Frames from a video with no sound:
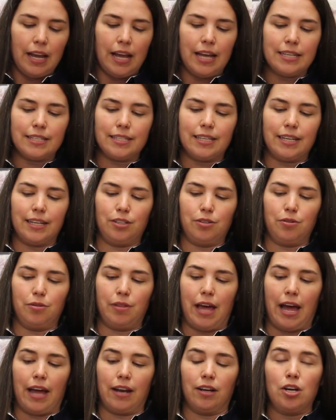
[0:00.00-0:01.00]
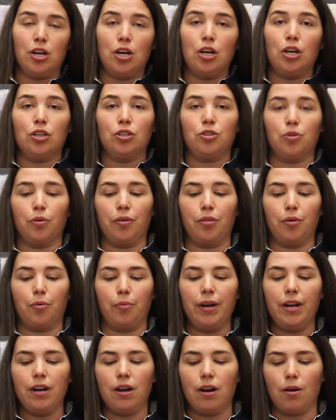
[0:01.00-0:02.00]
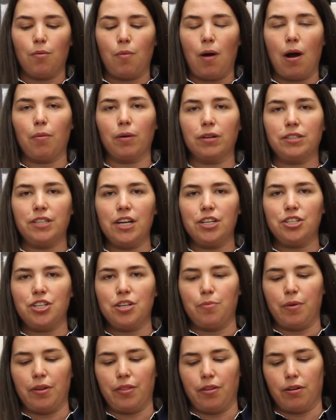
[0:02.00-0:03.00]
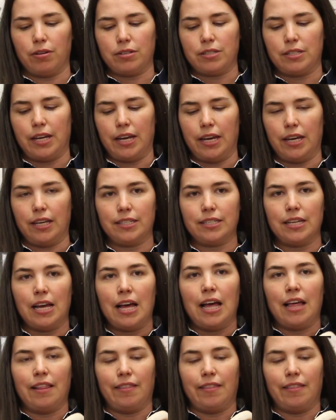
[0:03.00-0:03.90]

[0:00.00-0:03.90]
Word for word: as they do that. During the winter, while we're teaching with our snakes,